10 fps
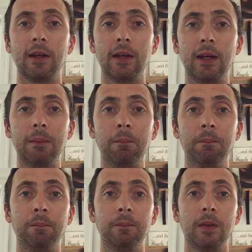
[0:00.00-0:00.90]

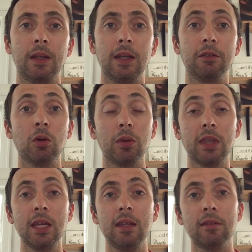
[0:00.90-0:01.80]
And so with
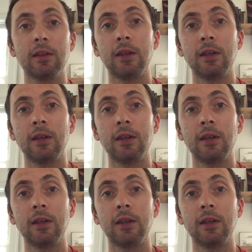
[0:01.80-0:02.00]
these,